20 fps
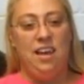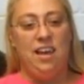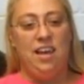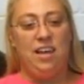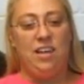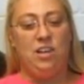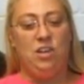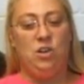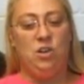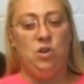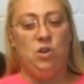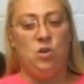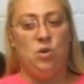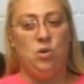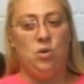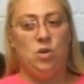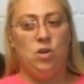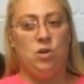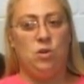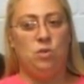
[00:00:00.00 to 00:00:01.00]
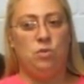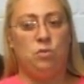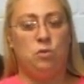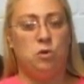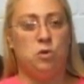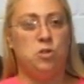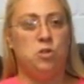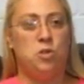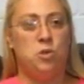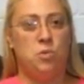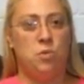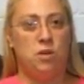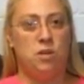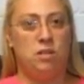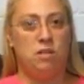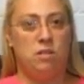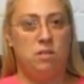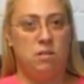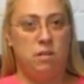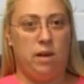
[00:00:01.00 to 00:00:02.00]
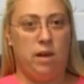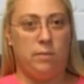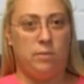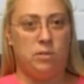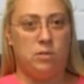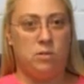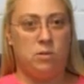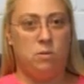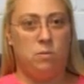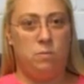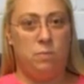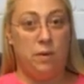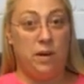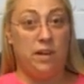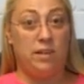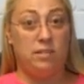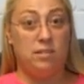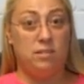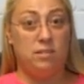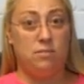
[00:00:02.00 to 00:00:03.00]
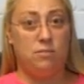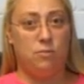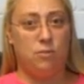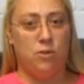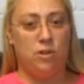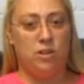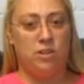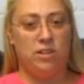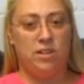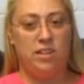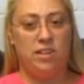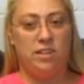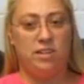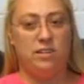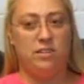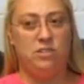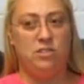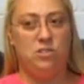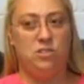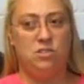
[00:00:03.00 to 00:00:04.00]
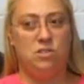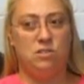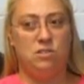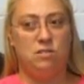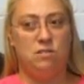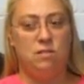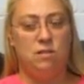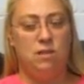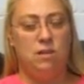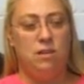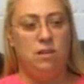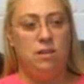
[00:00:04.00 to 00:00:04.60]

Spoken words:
And, you know, of course you want the absolute best for your kids,